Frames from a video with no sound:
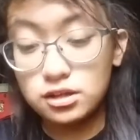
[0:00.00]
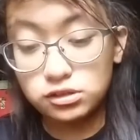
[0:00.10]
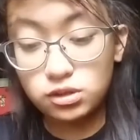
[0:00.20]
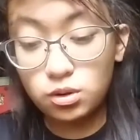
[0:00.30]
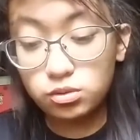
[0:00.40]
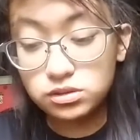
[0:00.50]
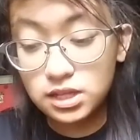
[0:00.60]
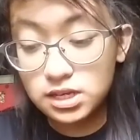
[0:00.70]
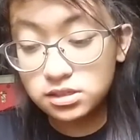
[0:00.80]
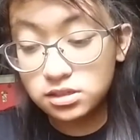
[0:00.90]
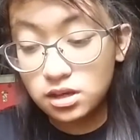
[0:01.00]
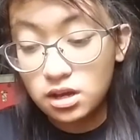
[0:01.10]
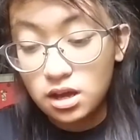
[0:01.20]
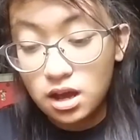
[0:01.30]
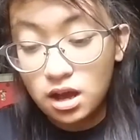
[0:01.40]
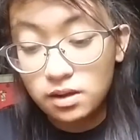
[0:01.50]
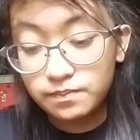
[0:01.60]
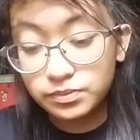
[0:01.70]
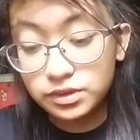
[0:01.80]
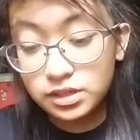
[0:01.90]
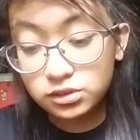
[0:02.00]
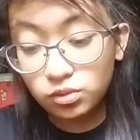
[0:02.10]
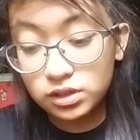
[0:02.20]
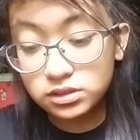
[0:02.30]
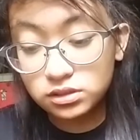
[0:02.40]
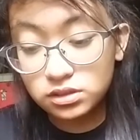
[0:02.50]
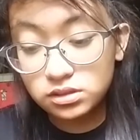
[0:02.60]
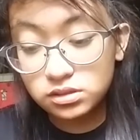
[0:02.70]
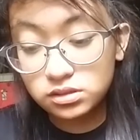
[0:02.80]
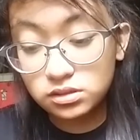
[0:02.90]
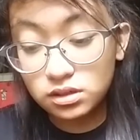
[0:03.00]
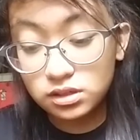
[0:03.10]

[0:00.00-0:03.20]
So this um this questions